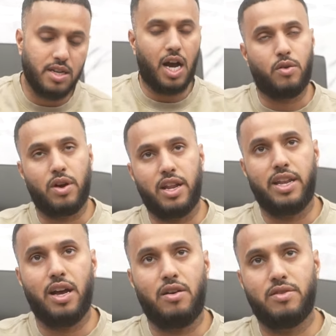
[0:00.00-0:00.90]
I'll write it
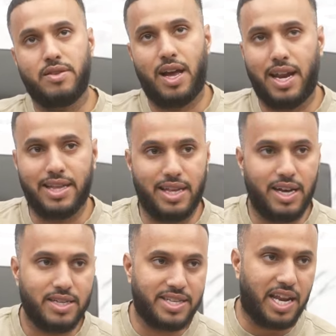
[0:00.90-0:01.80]
down. I like
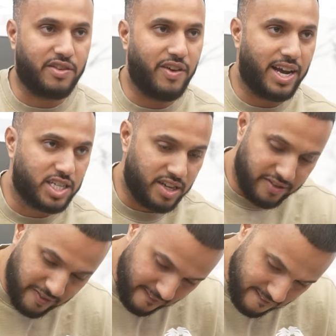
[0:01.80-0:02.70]
the satisfaction of
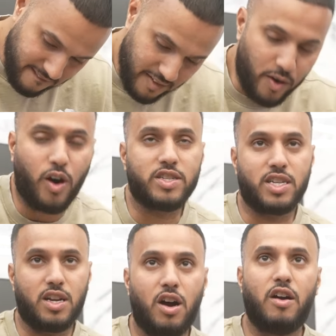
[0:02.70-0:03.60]

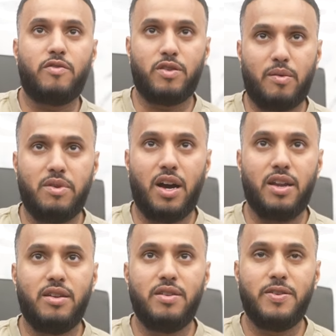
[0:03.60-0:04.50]
crossing it off when I'm
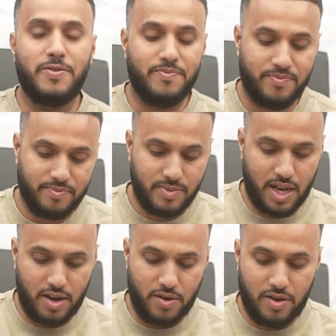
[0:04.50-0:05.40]
done.
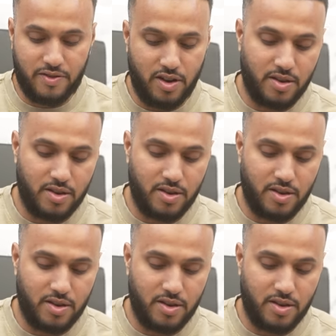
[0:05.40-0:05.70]
Here, do it.